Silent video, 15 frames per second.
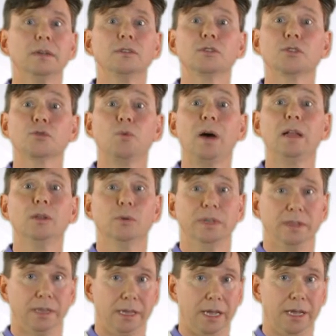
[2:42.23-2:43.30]

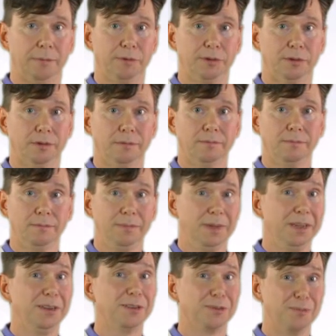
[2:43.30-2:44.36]
Swallowing the capsule.
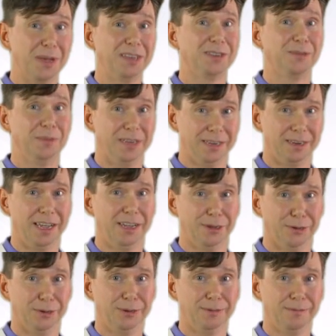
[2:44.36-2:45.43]
It is meant to be
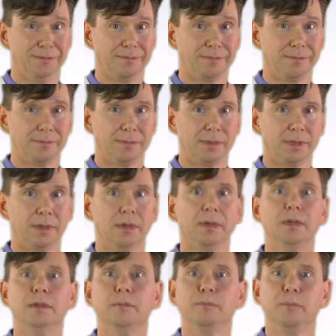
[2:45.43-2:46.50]
inhaled.
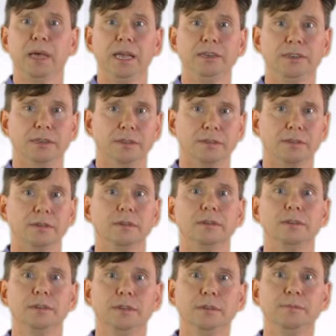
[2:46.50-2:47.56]
Patients
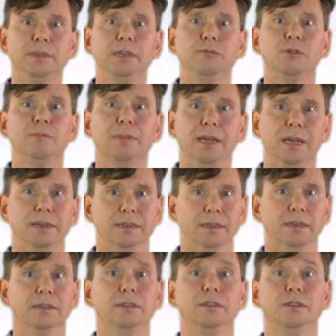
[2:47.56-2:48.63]
should be
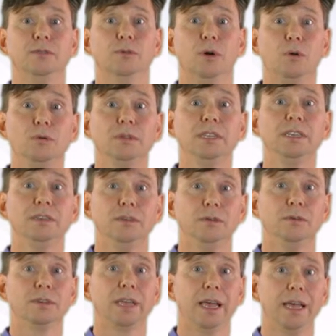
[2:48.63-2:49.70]
reminded to only
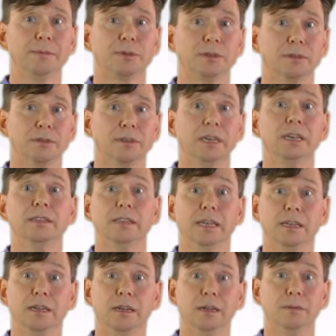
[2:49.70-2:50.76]
use capsules
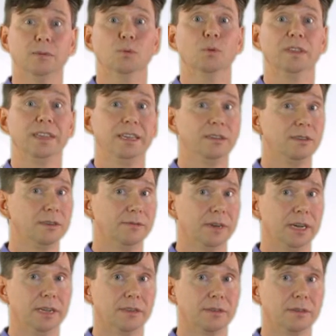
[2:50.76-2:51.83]
that come with each
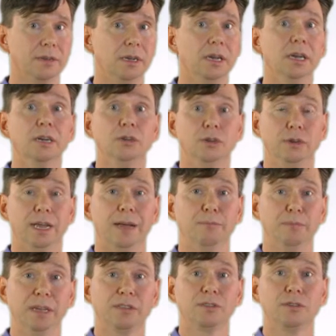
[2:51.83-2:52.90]
device. Do not
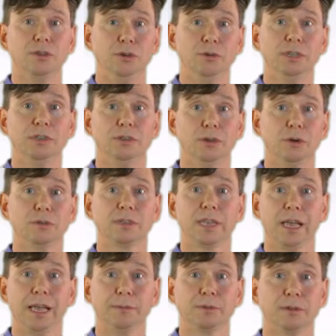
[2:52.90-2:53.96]
mix unit dose
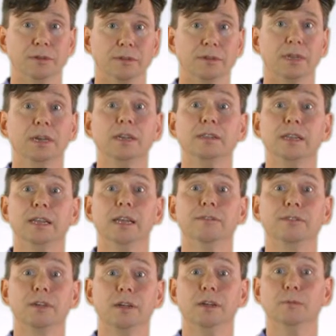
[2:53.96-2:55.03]
capsules that
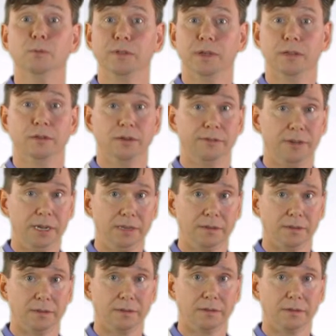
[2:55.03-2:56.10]
have come with other
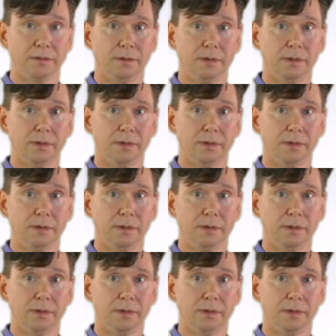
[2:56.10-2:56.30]
devices.